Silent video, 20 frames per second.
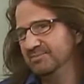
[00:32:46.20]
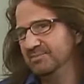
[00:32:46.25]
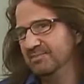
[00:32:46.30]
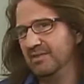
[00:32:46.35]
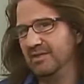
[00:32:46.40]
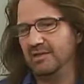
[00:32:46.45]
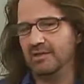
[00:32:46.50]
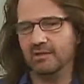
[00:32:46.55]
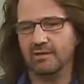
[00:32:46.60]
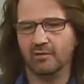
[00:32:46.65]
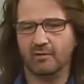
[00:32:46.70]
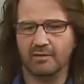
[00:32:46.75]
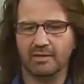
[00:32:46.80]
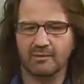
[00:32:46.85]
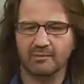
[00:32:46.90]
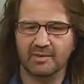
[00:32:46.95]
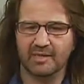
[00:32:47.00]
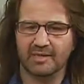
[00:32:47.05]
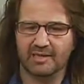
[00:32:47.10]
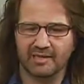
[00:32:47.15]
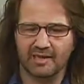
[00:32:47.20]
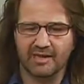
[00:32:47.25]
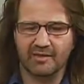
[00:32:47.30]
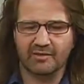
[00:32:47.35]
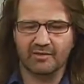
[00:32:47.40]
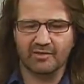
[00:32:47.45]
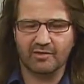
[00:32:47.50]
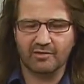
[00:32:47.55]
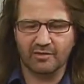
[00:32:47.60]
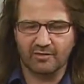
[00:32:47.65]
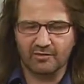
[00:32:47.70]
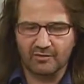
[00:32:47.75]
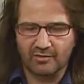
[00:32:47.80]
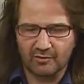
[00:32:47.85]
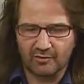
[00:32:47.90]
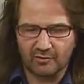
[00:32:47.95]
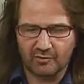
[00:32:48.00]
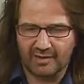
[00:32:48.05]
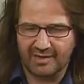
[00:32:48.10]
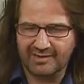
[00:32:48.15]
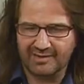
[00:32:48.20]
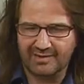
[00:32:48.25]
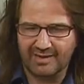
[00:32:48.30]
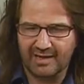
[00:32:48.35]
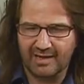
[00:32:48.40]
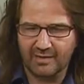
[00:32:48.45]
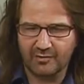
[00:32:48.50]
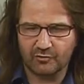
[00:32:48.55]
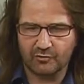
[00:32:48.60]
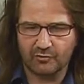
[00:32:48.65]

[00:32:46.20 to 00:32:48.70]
You know what I mean? Like things like that.